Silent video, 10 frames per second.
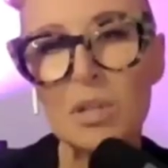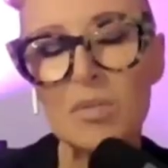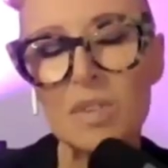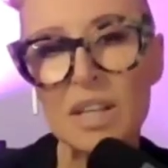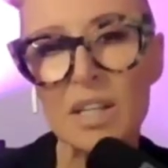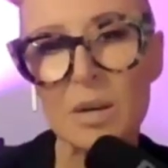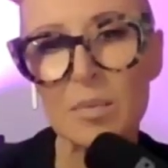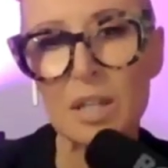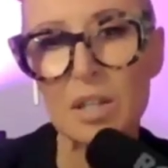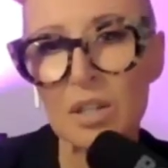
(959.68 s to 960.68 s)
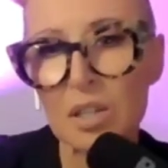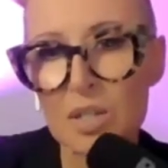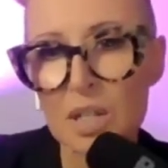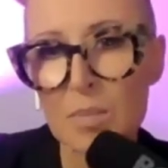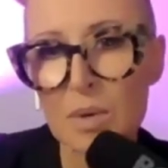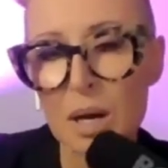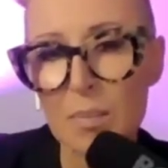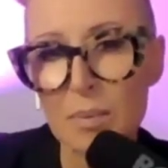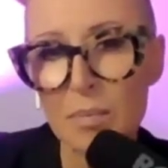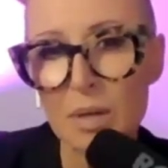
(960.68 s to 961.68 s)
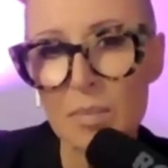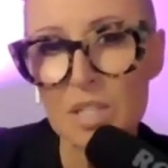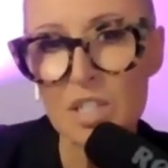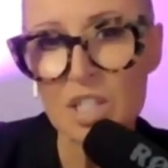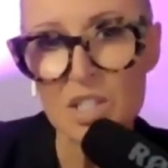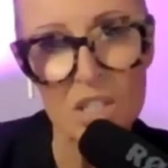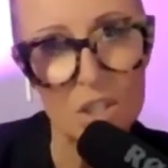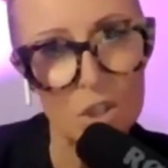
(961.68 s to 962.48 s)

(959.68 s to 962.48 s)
of that? I mean, because I'm suggesting